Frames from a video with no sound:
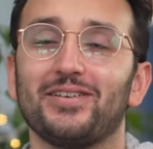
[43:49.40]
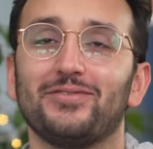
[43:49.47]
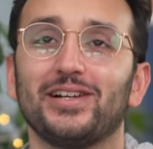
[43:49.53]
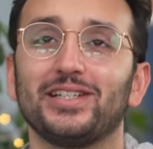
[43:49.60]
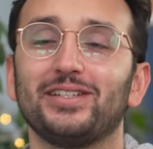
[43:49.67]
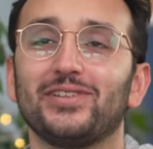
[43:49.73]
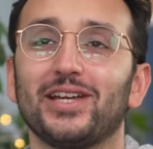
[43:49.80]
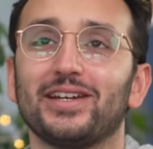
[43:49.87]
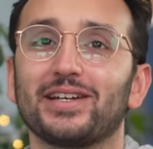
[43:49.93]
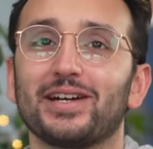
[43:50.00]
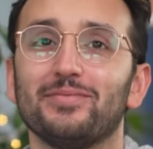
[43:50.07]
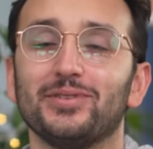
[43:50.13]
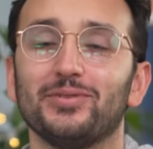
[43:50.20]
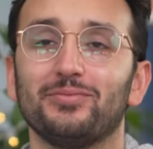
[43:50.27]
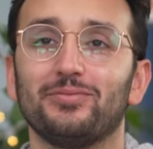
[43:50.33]
relatively
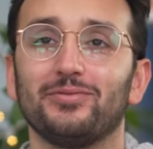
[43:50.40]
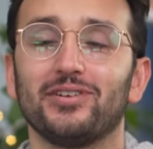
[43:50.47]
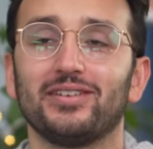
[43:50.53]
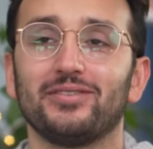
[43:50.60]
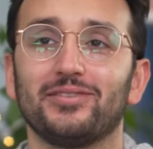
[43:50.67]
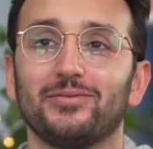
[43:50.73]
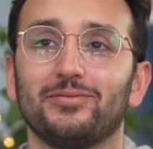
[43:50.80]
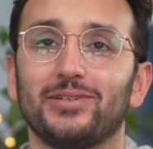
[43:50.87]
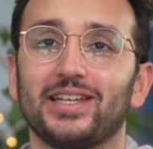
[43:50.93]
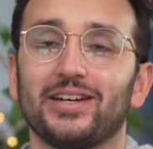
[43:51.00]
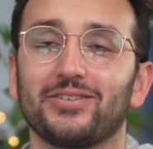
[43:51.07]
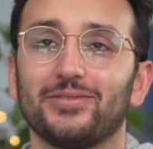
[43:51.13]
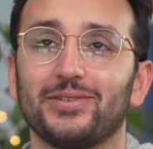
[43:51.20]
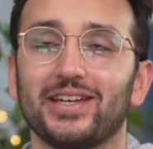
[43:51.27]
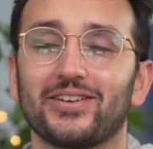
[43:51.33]
unencumbered
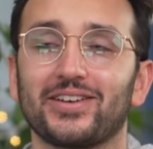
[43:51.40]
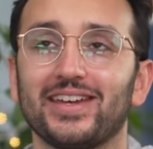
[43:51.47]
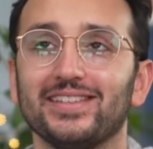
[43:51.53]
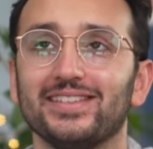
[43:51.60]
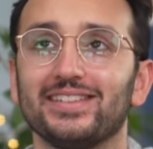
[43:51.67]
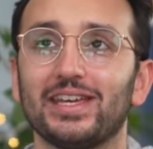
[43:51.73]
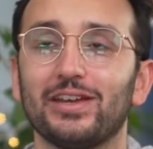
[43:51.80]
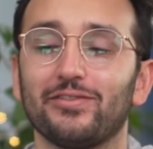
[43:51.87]
without kids,